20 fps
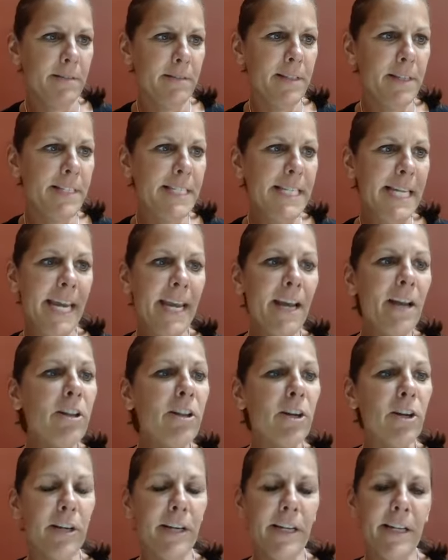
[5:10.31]
the
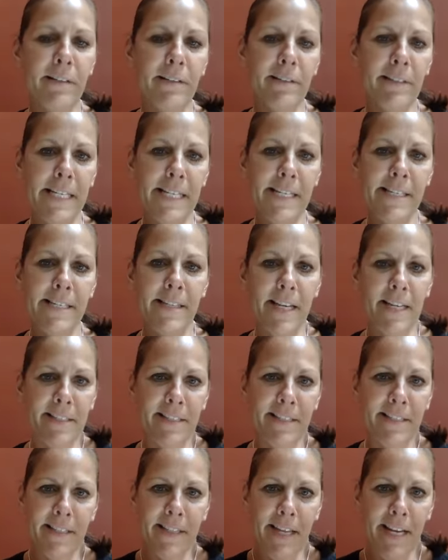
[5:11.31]
tailor in East
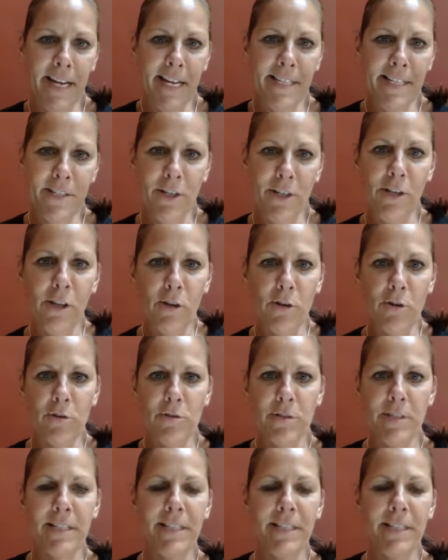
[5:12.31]
Lexington that has to close,